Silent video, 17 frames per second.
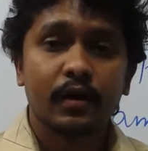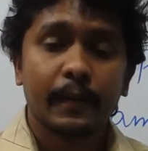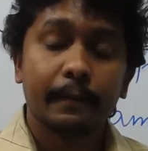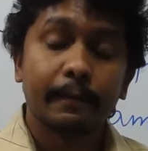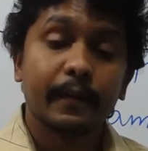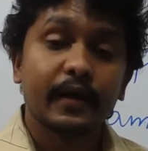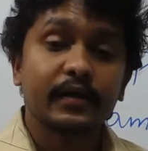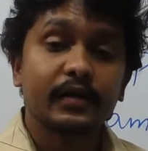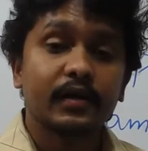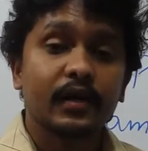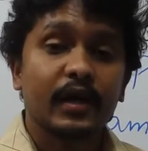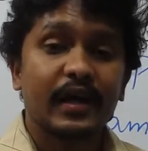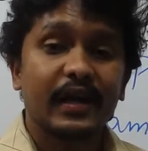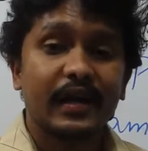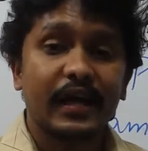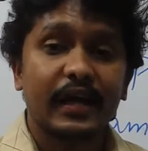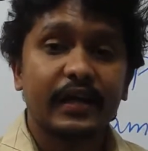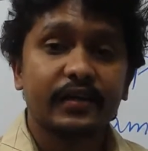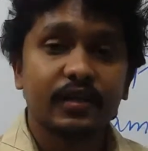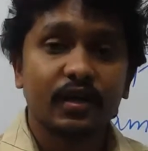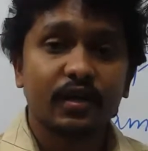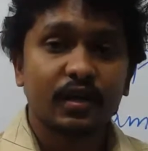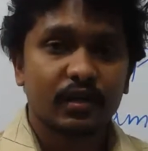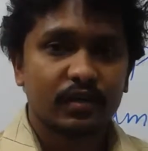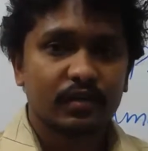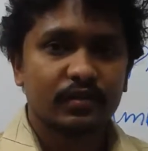But
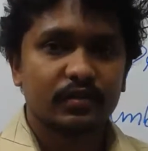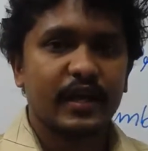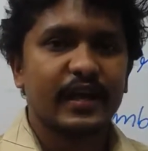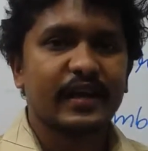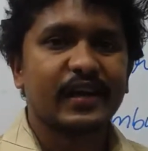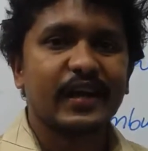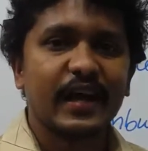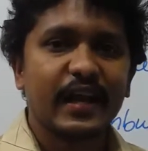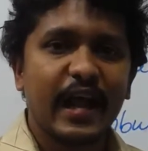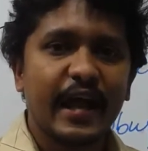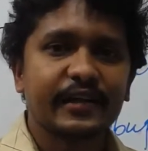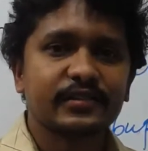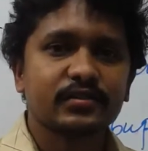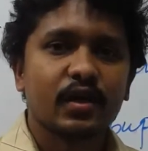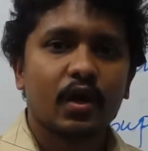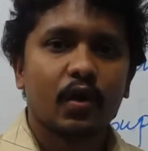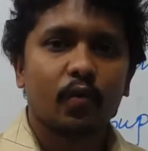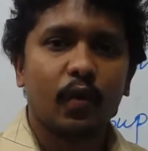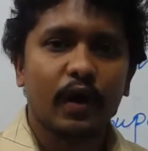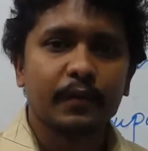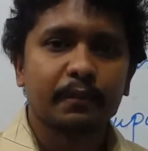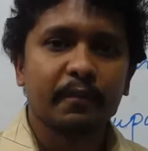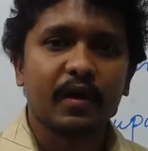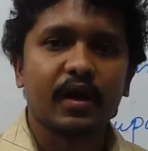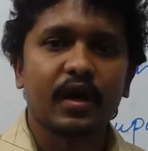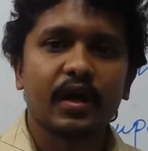later they realized what
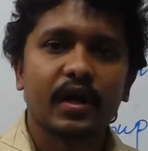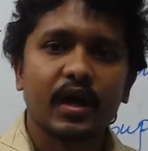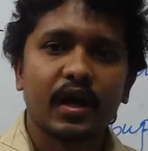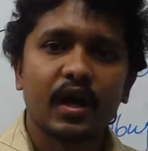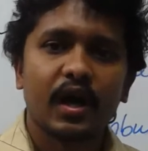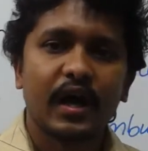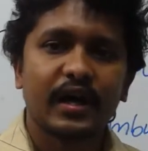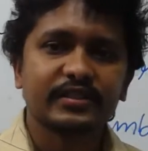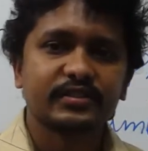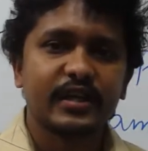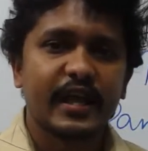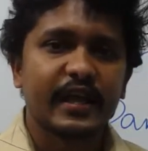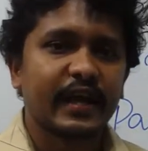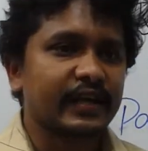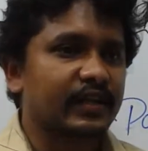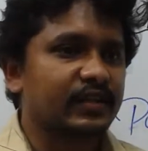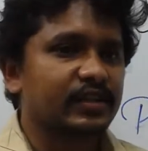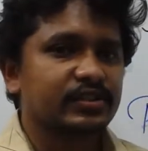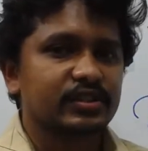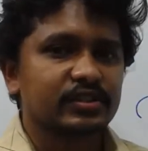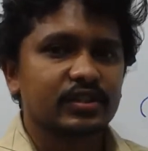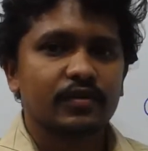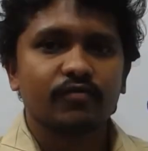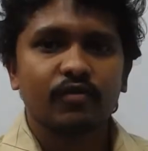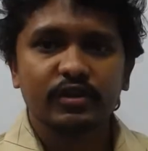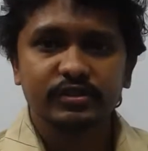Makara has taken the
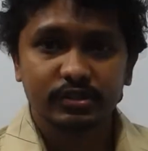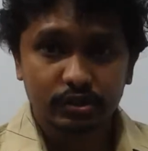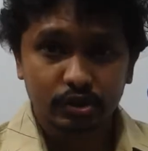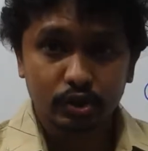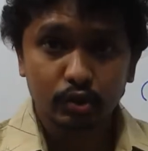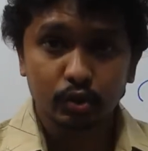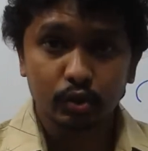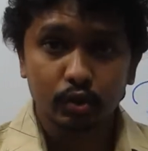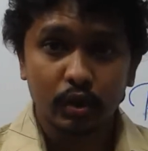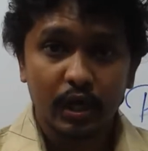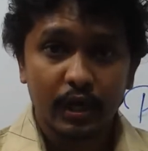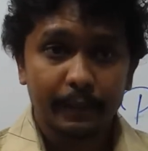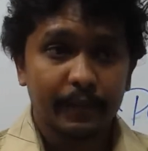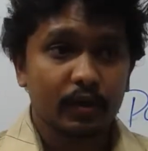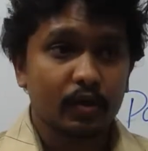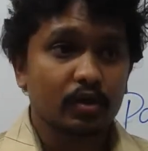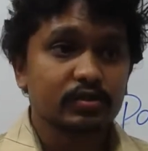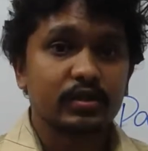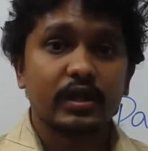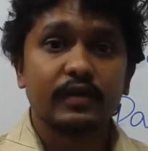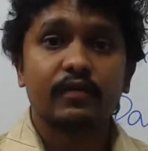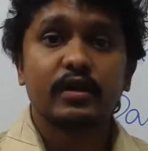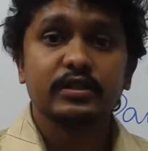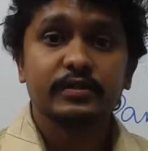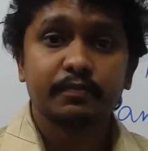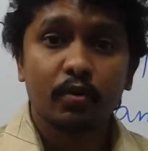decision was true because there
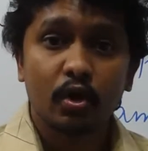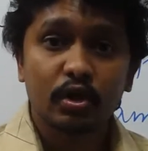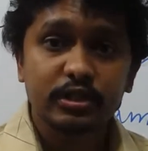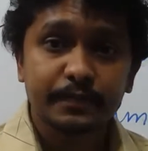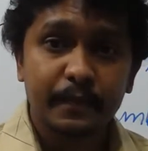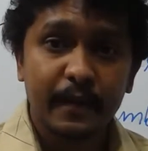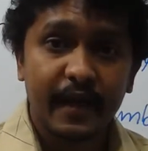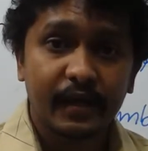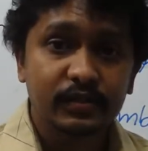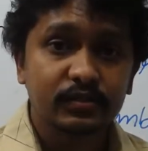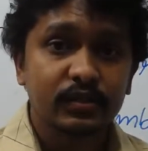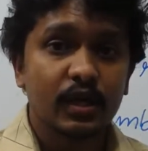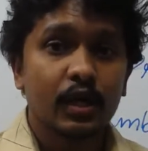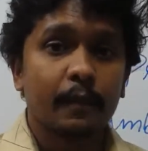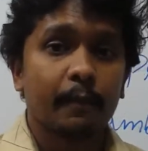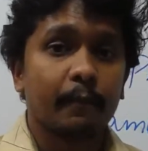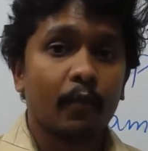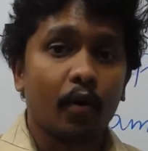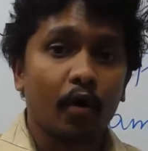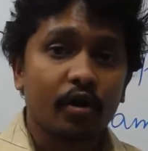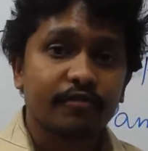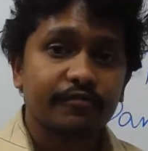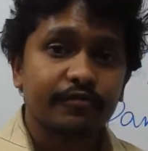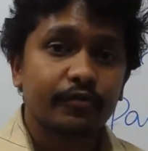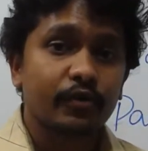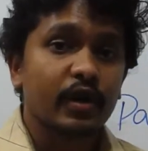was more space,
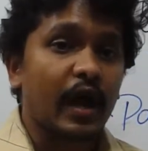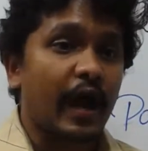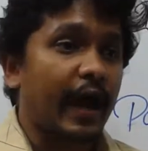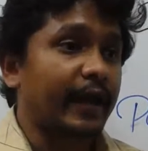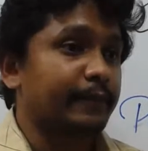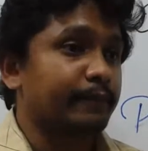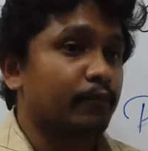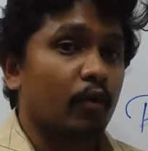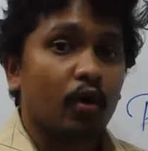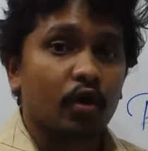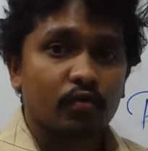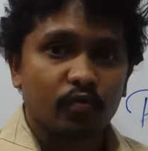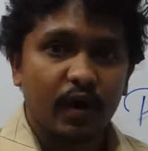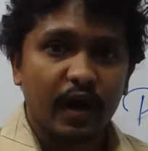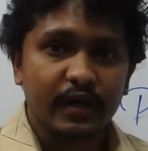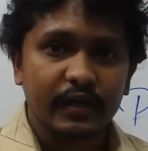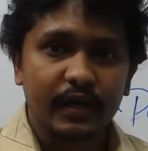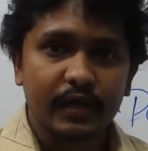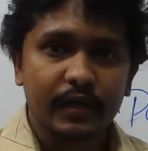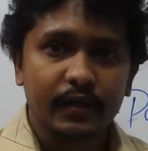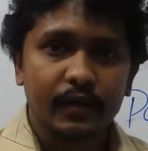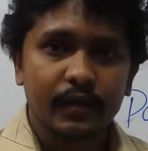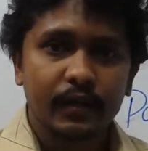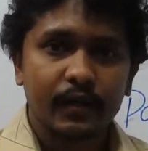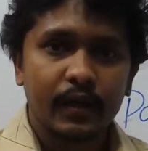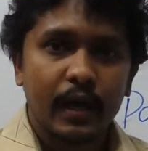more food, and more water.
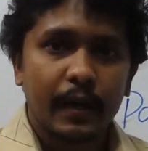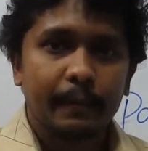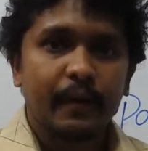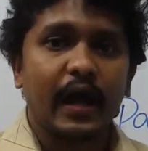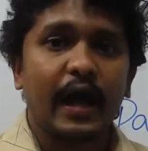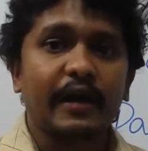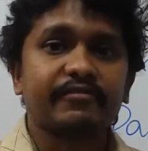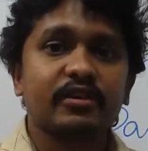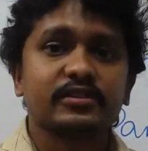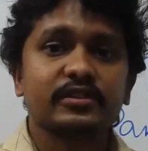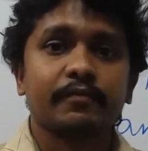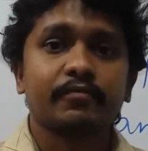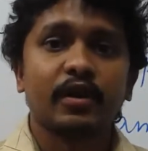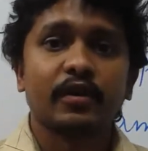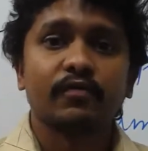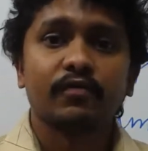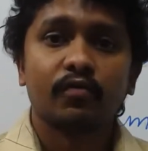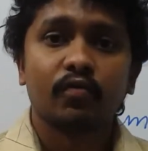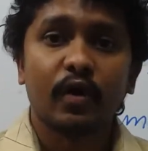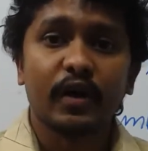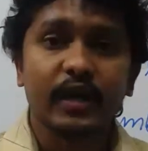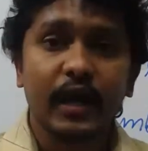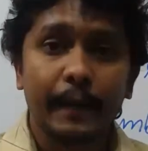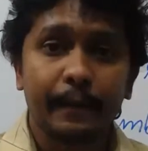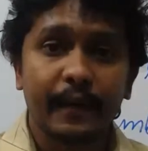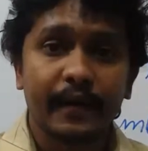But after some time, what
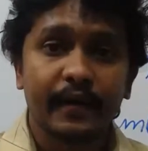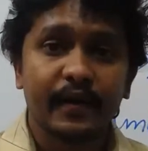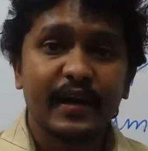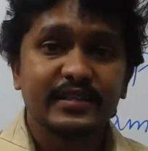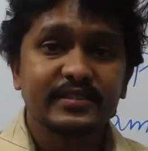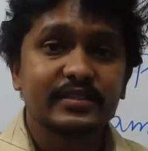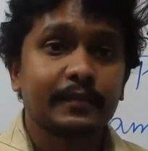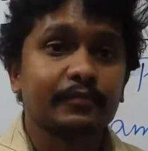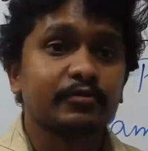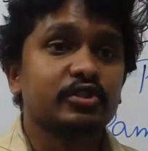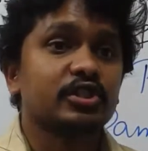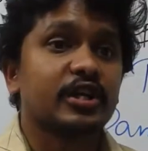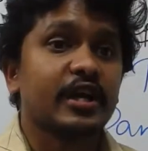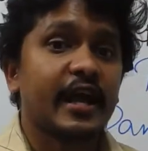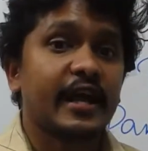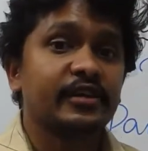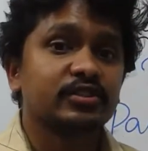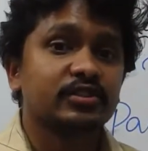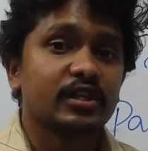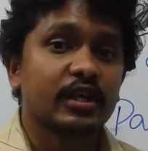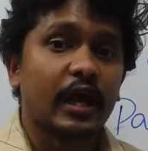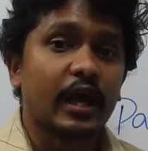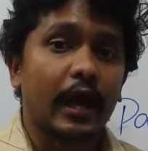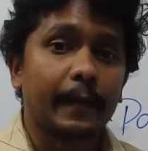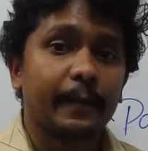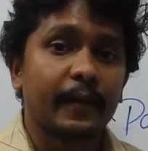happened? Some strange thing
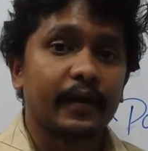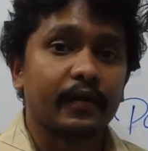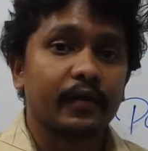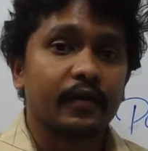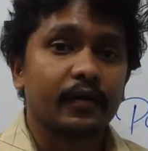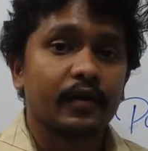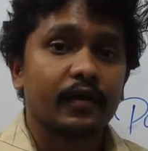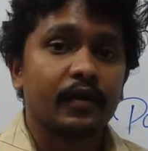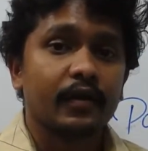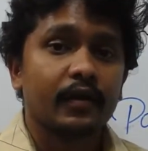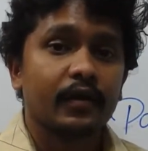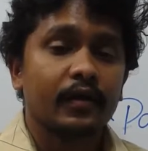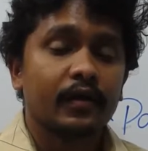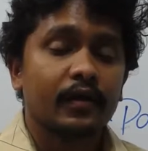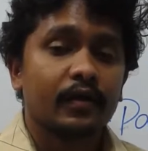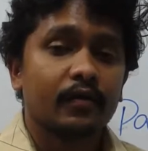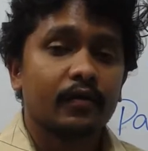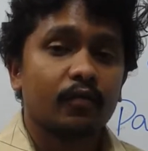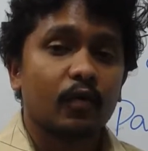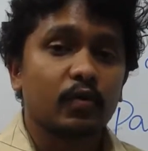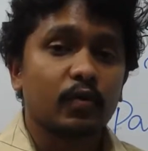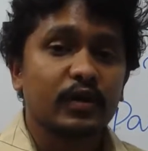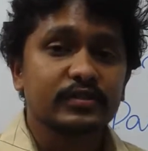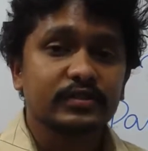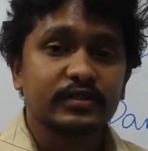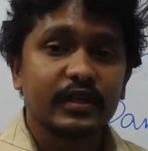happened. What
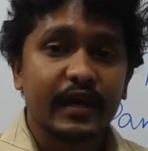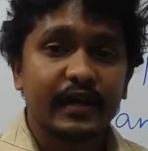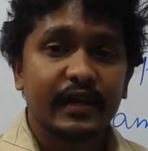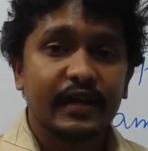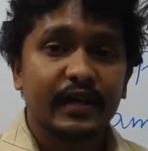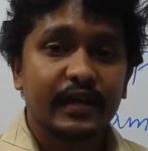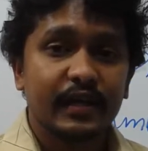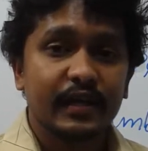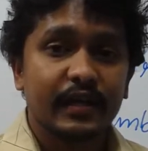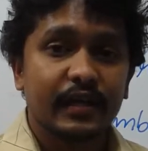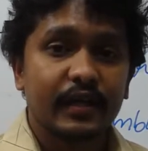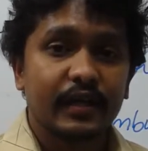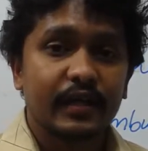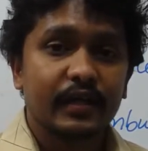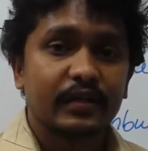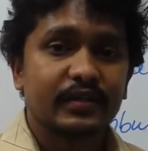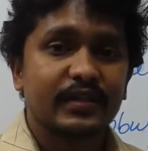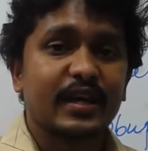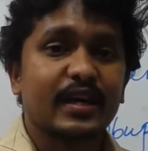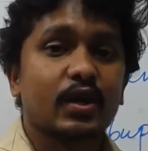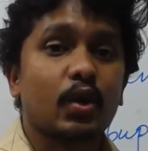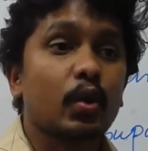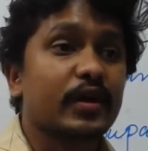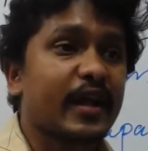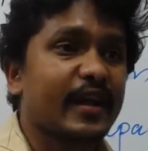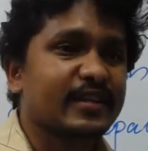was that? The
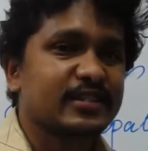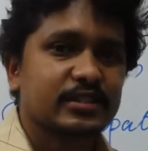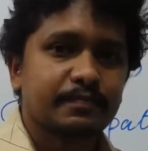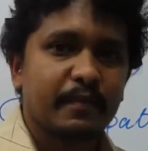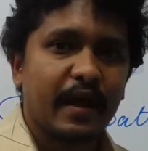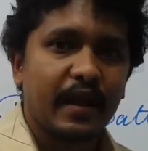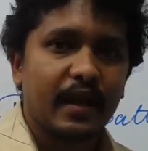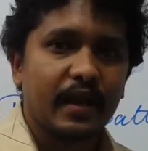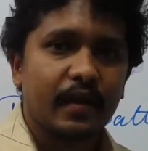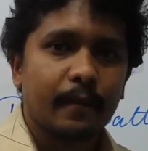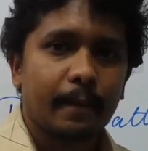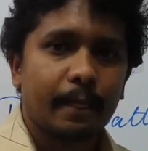rotting smell.